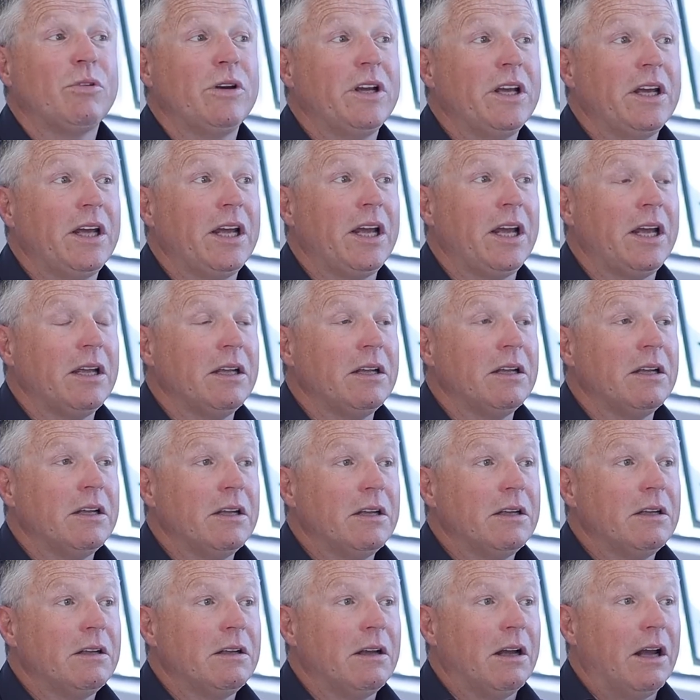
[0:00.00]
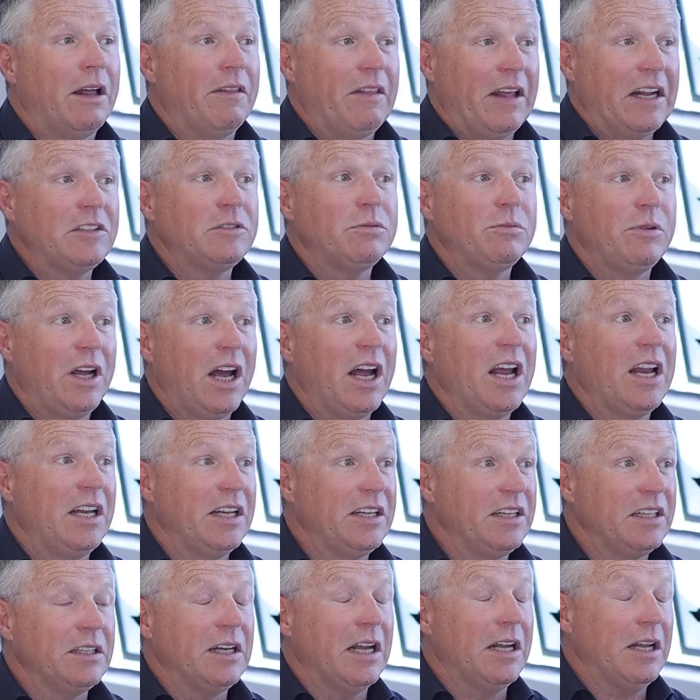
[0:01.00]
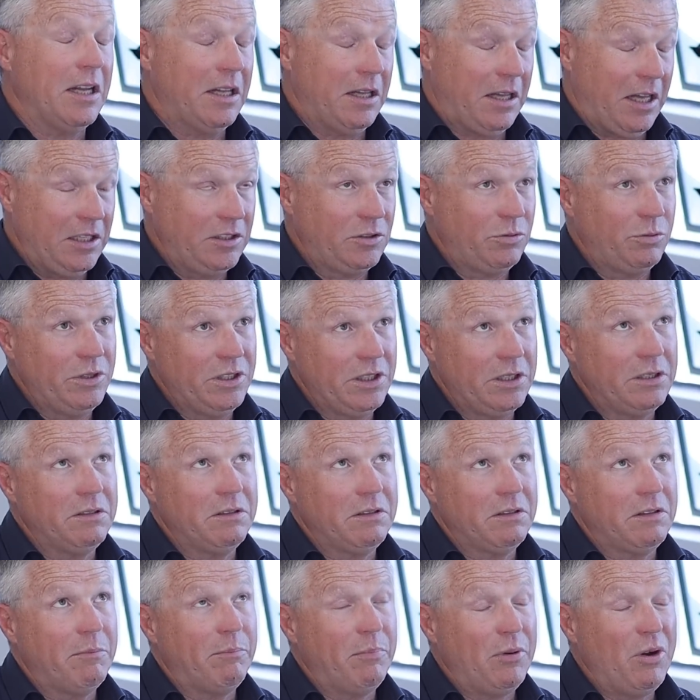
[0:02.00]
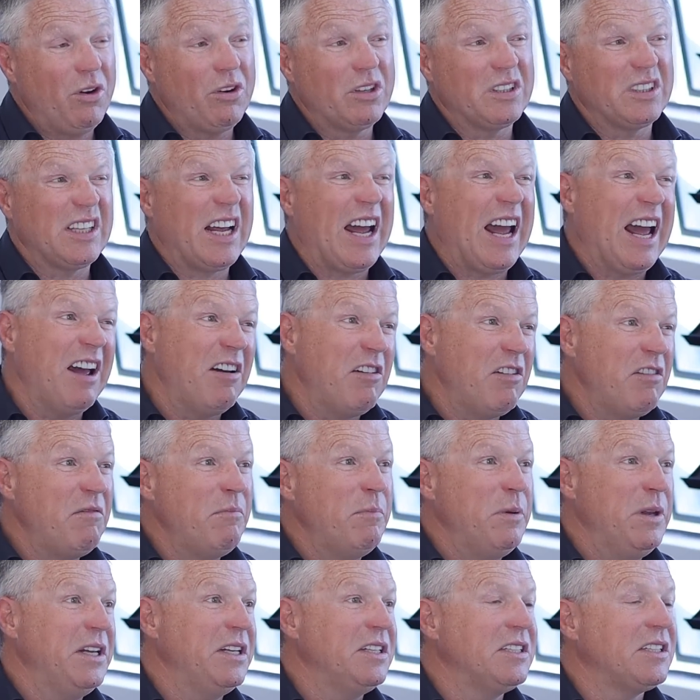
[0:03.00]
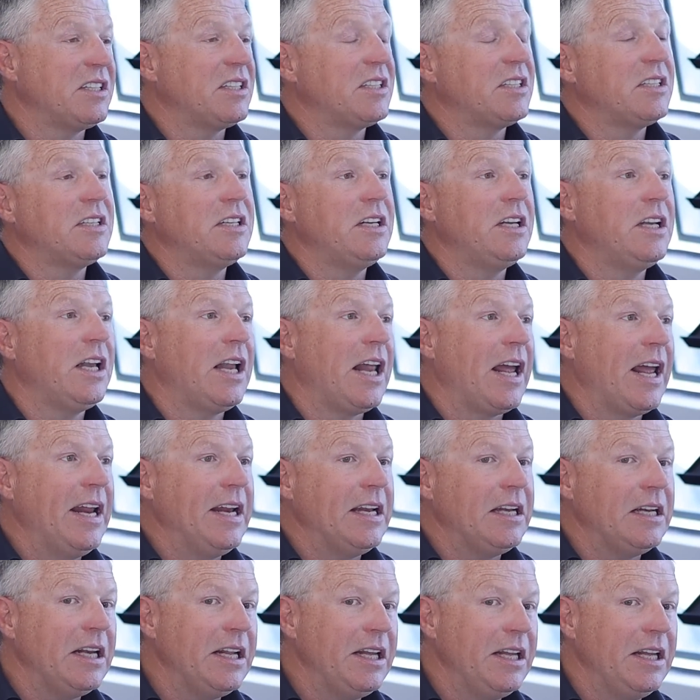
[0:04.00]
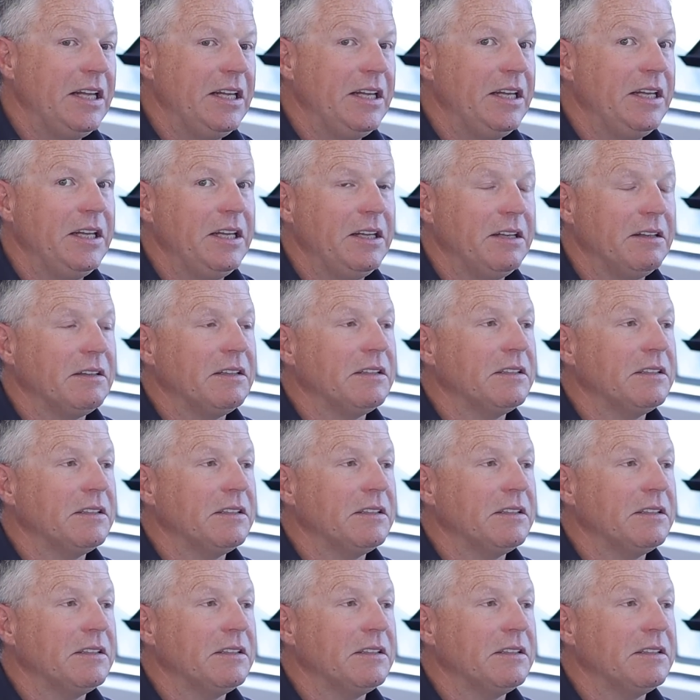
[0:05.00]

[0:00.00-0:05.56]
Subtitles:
where Ireland, that's where the Boks have been slightly